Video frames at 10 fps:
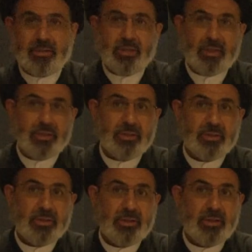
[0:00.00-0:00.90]
drink it.
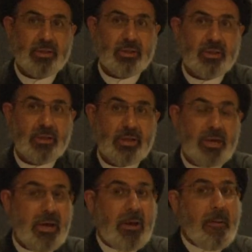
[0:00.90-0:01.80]

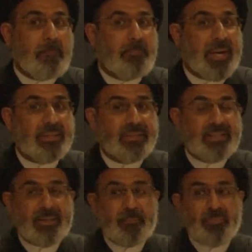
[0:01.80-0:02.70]

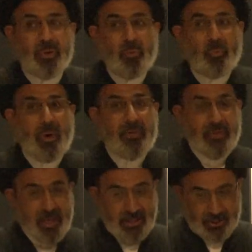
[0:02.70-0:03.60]
But when
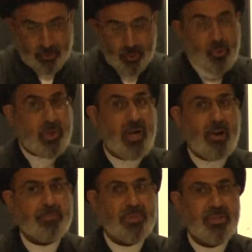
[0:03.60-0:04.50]
there is two
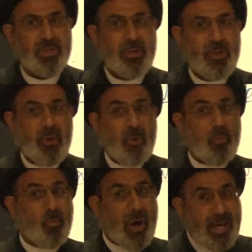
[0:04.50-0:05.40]
cups,
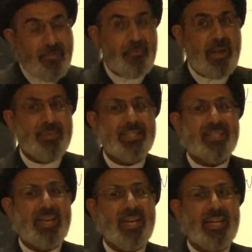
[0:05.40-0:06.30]
one of them is
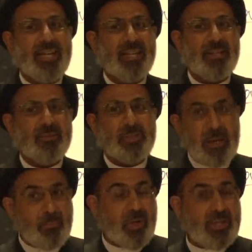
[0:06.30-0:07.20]
saying
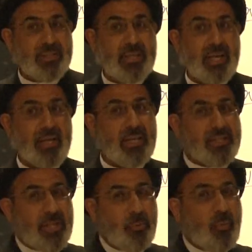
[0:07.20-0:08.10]
someone is saying,
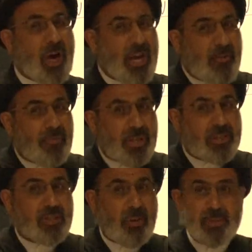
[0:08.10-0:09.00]
listen, one of
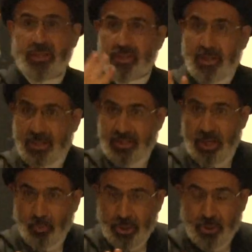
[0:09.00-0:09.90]
these cups, he did not say
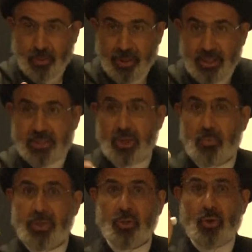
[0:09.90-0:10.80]
which one. He said,
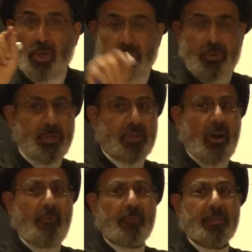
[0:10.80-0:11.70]
when you go into this
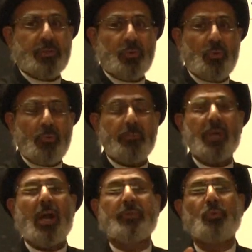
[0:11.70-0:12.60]
conference room,
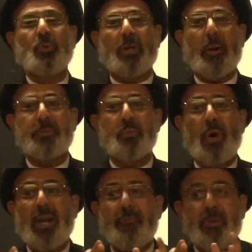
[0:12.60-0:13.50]
there are two cups.
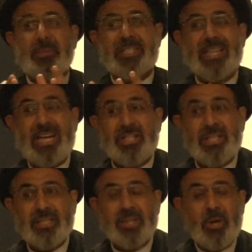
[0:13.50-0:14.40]
One of them is
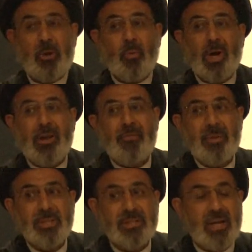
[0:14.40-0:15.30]
najis, one of
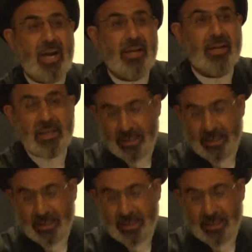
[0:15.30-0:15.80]
them is tahir.